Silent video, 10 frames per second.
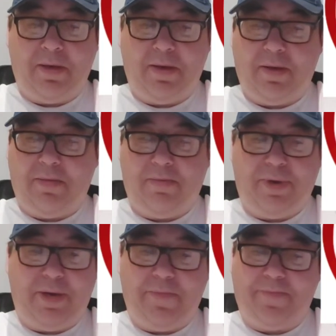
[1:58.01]

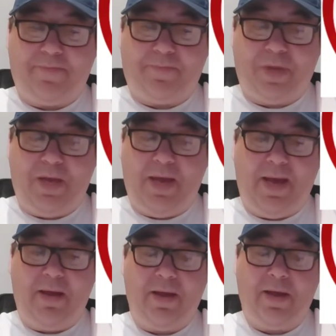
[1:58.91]
But
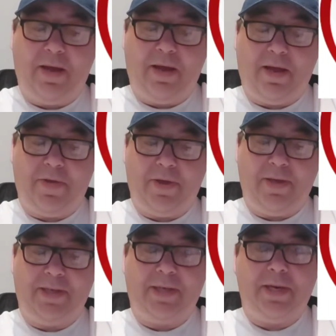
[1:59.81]
yeah, I think
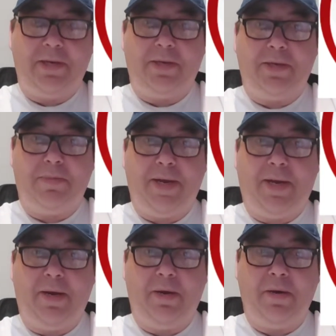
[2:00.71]
this season's
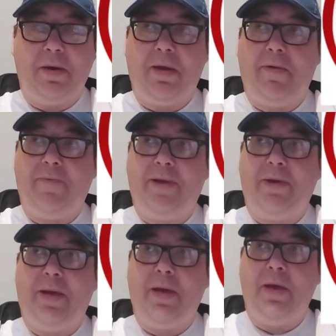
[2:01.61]
been
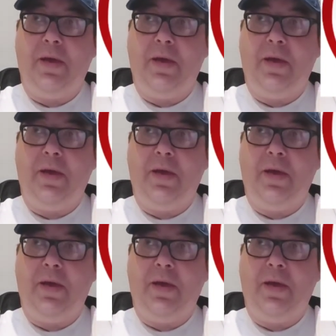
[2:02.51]
very,